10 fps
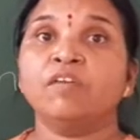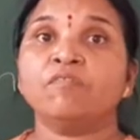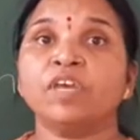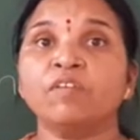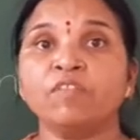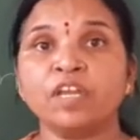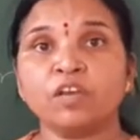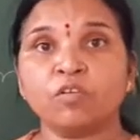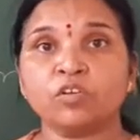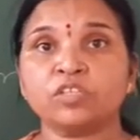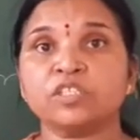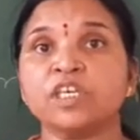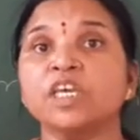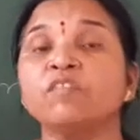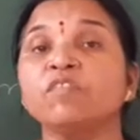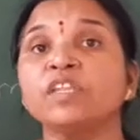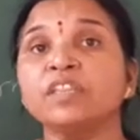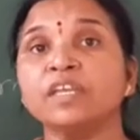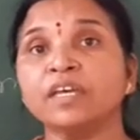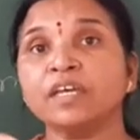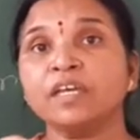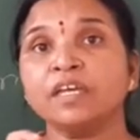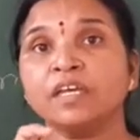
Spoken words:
We are very cautious. Even the